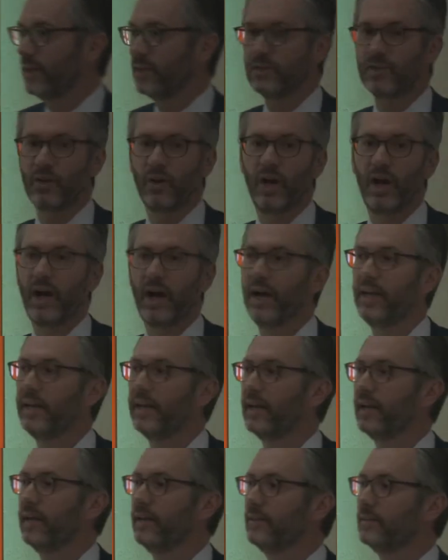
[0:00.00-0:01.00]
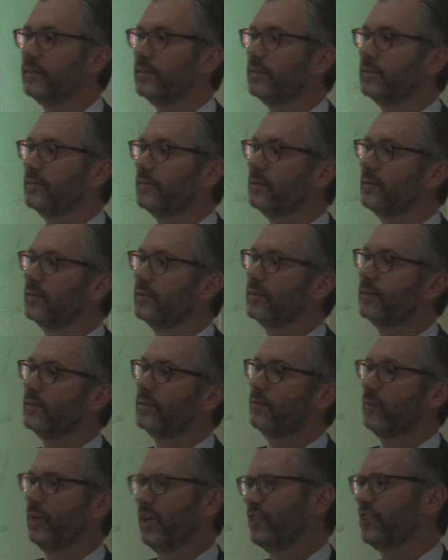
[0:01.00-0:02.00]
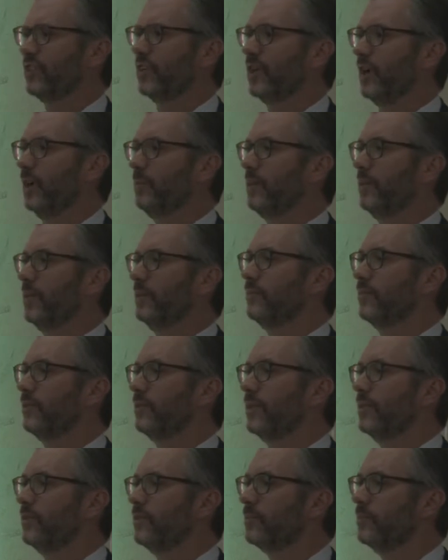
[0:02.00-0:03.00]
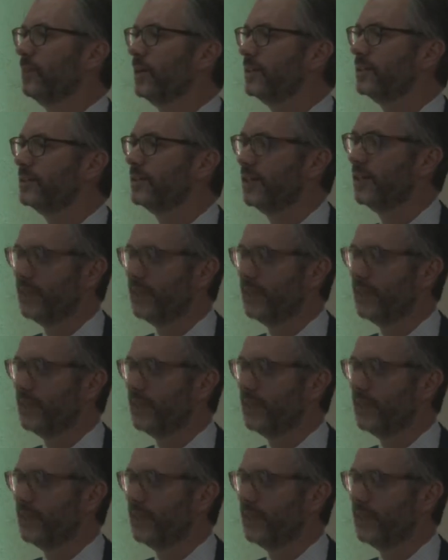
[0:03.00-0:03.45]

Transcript: So Haya really should come in for this, but